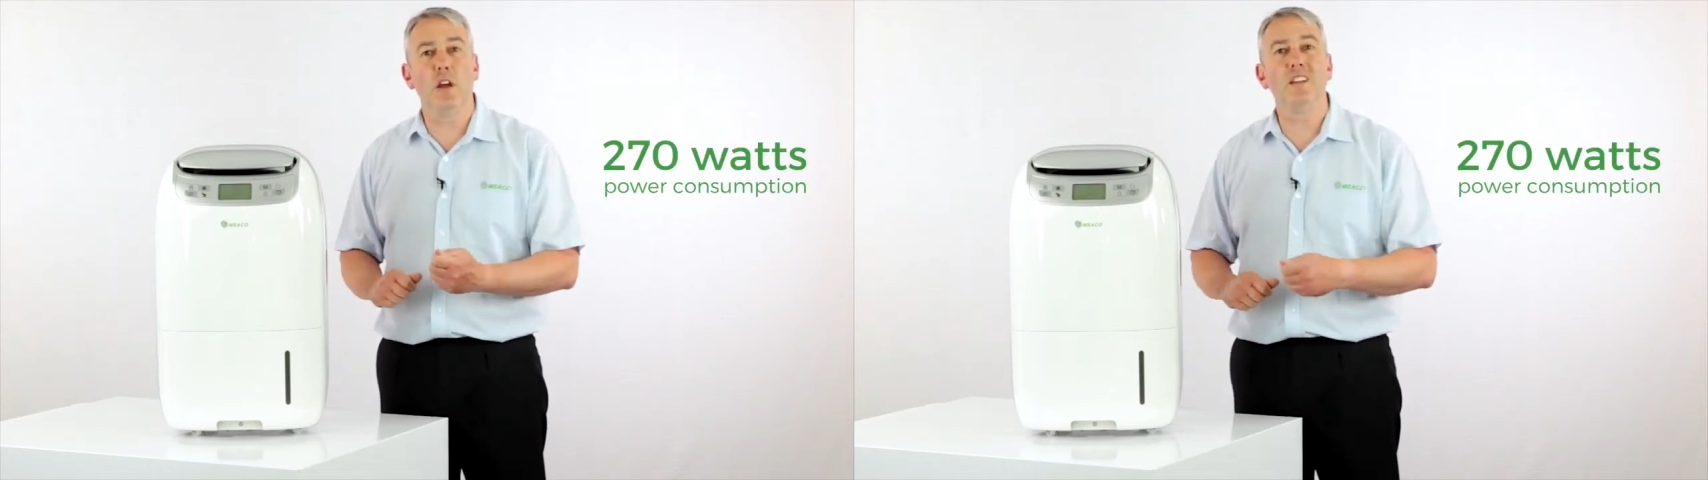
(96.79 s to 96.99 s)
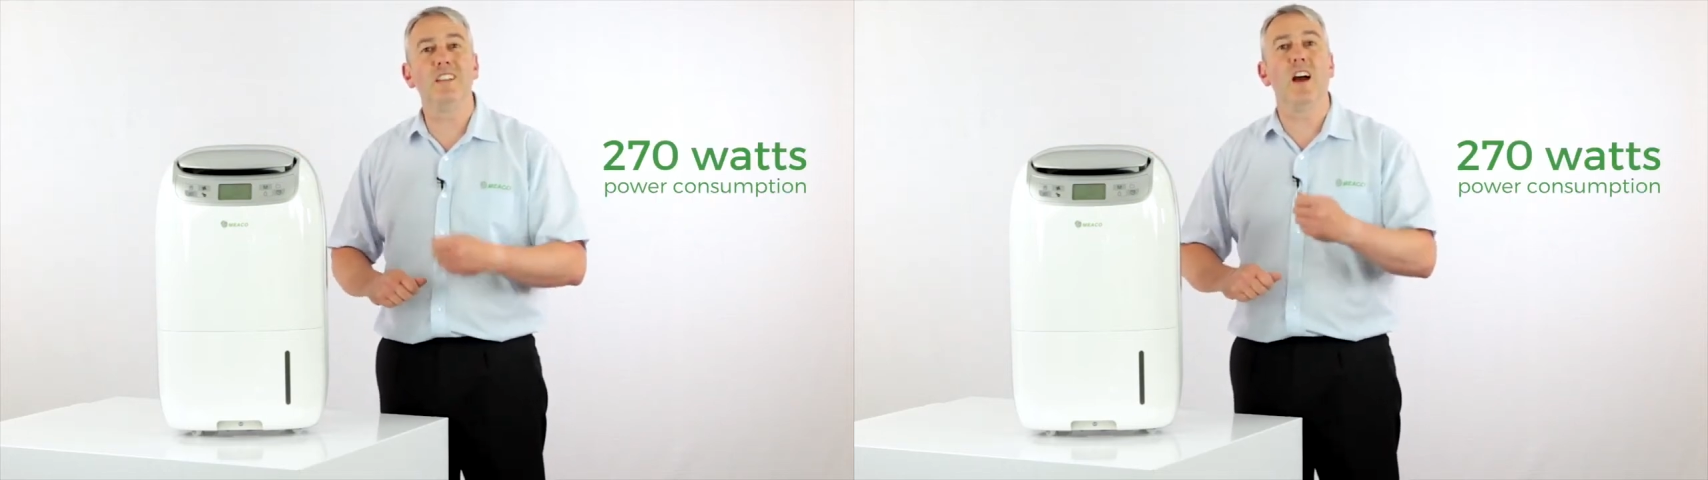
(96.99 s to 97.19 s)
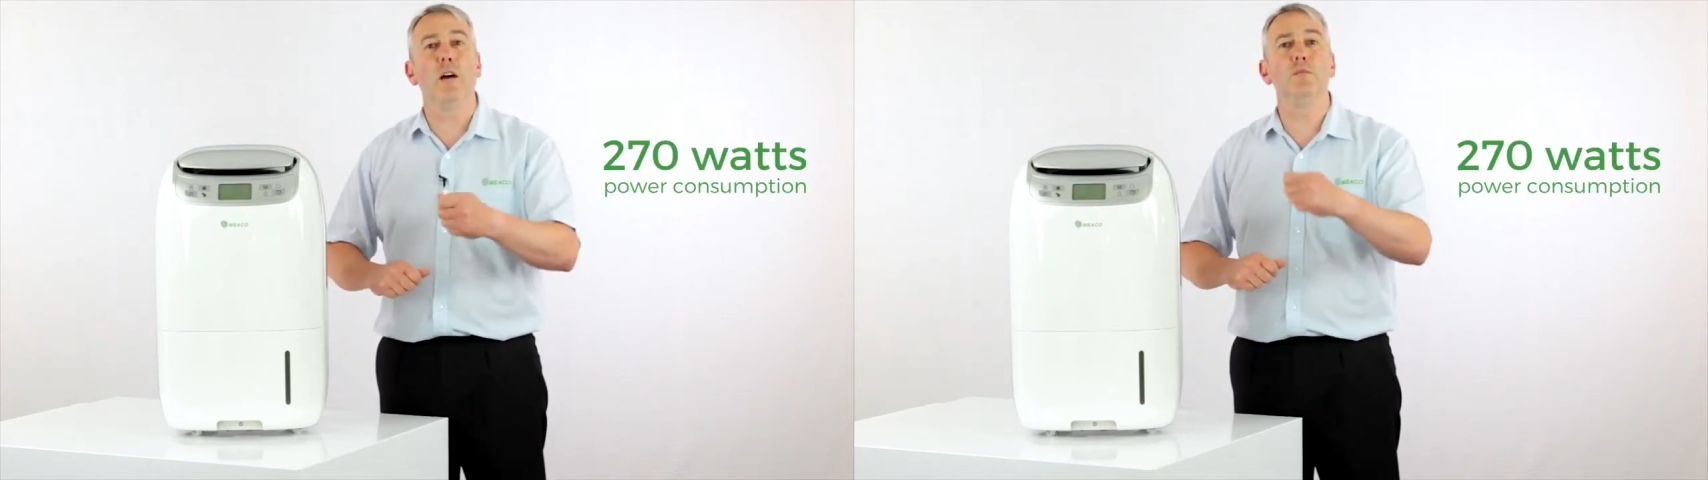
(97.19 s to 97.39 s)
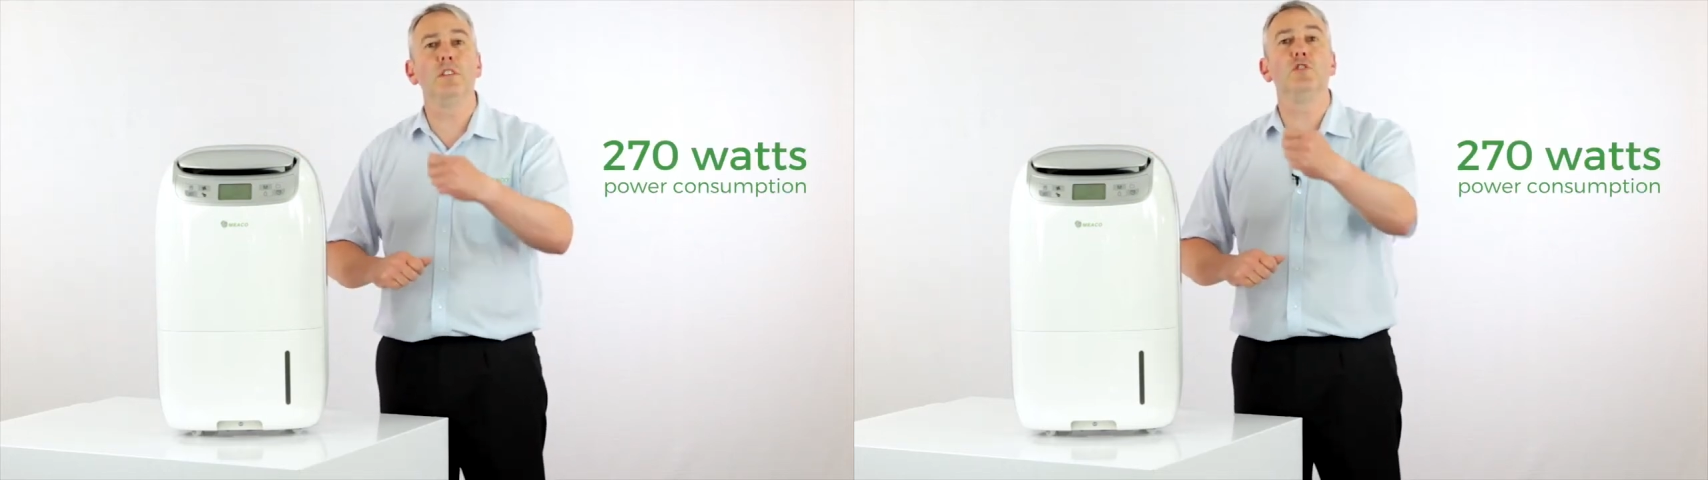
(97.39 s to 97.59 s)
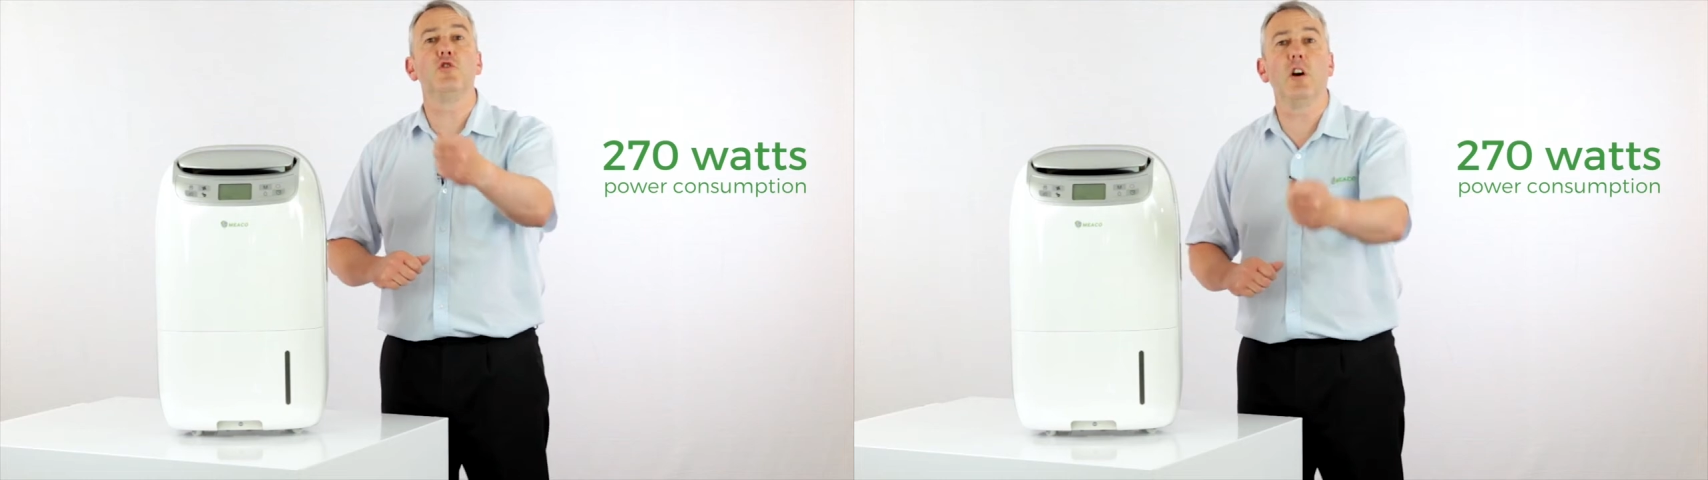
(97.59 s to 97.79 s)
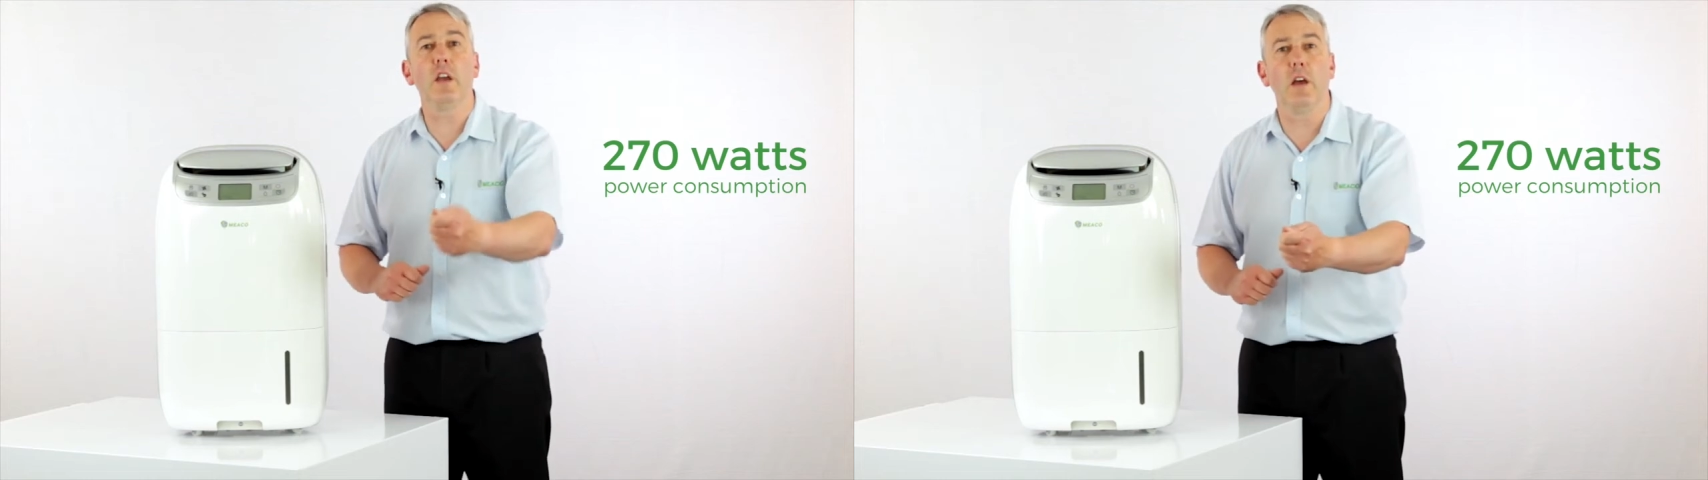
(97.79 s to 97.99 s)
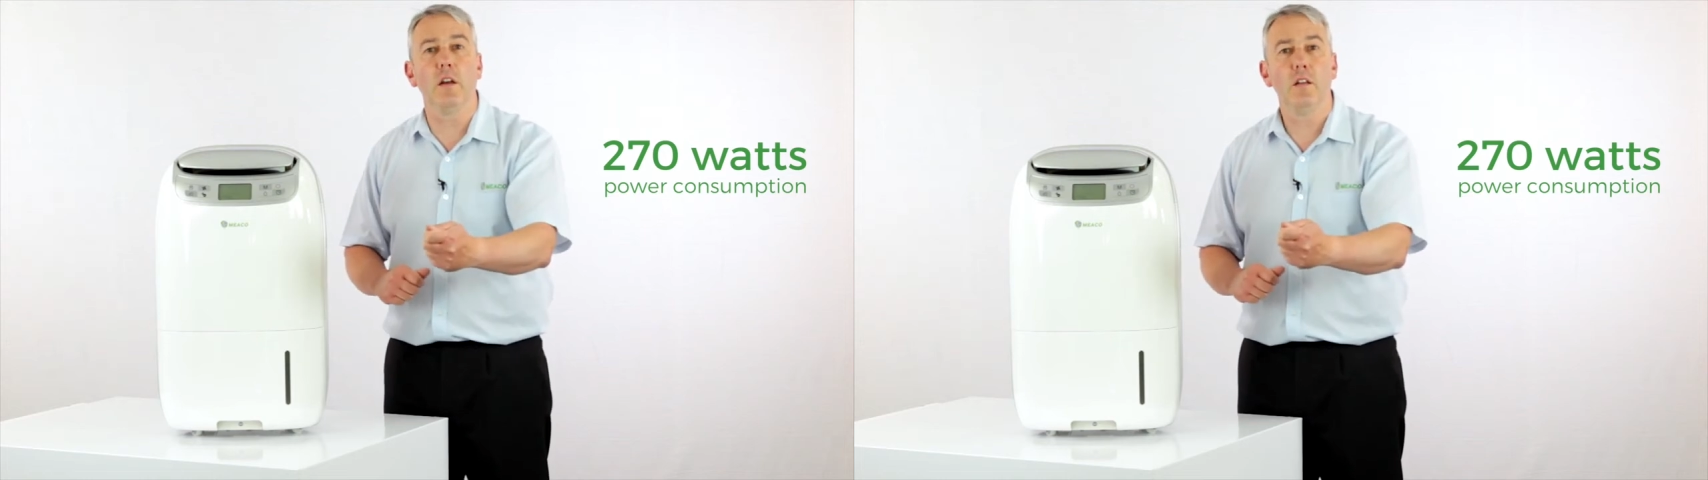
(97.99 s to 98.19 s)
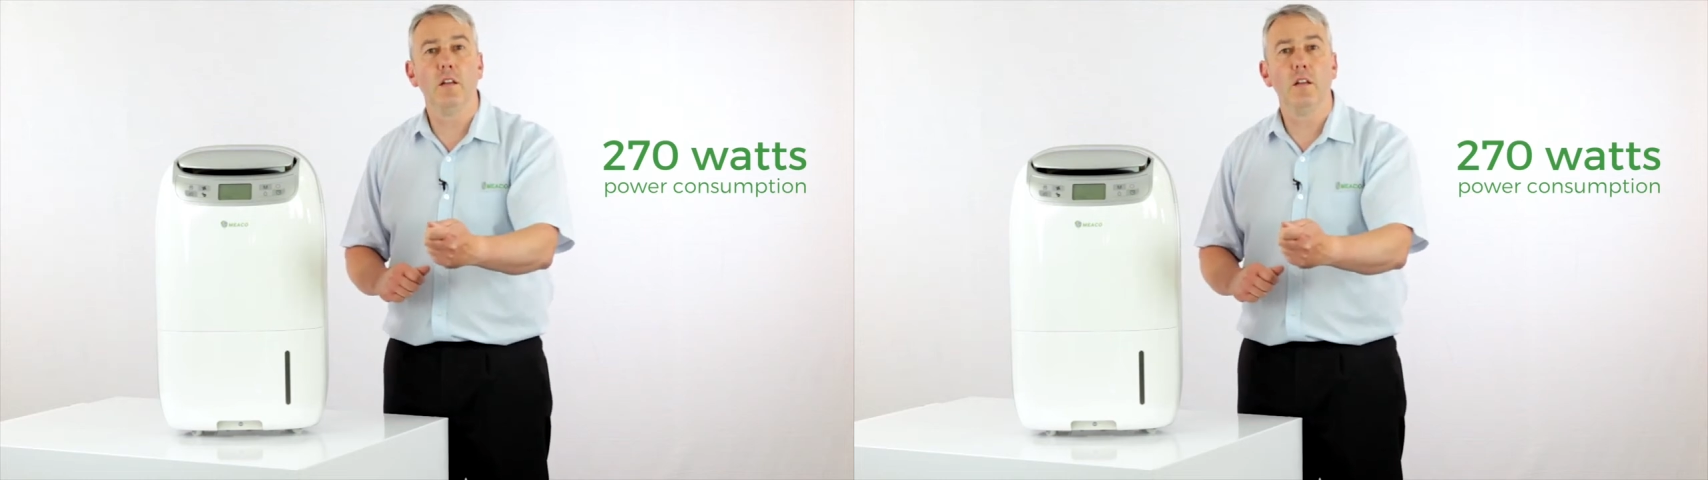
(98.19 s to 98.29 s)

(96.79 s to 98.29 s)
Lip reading: a dryer